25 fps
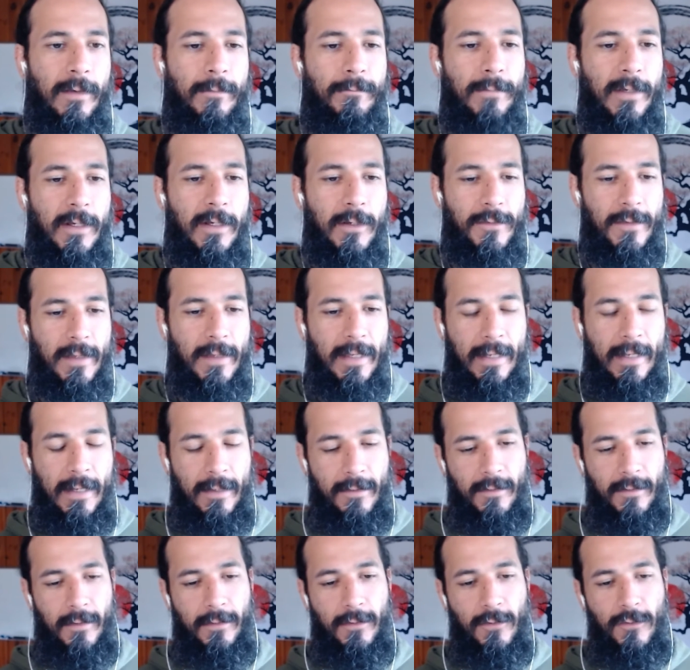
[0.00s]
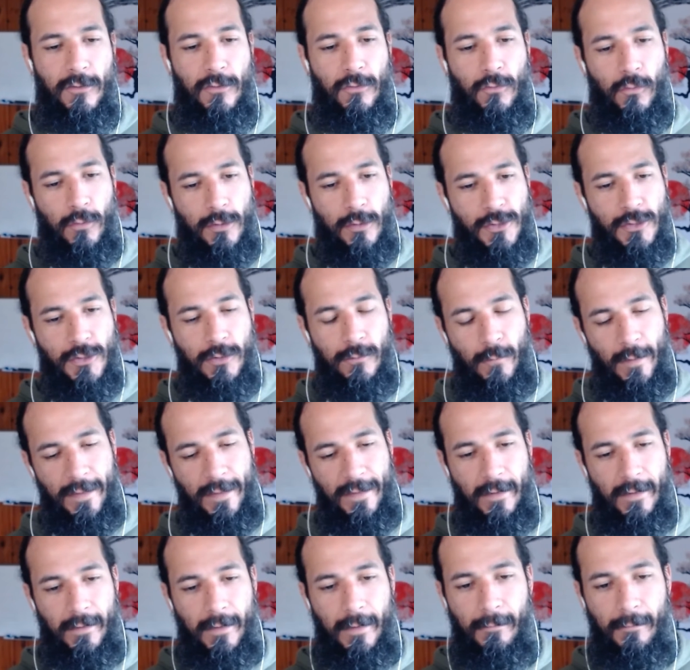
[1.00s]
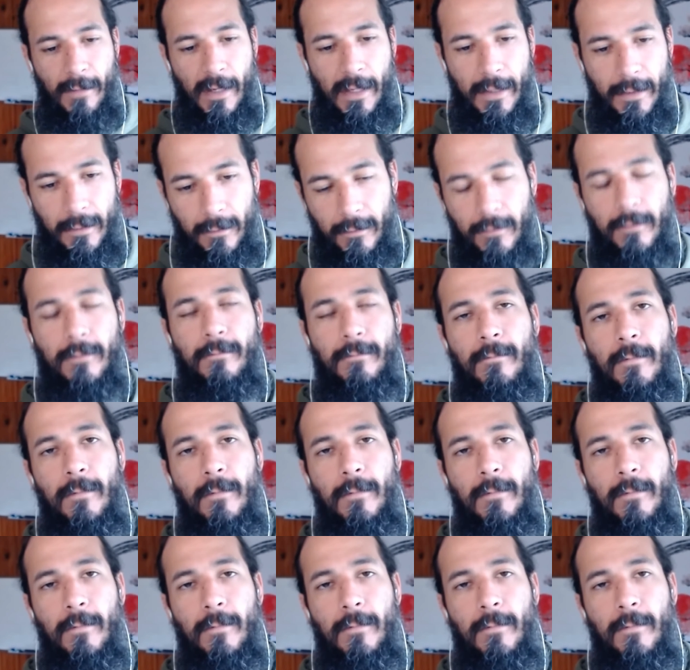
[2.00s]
because it is a distortion within the mind.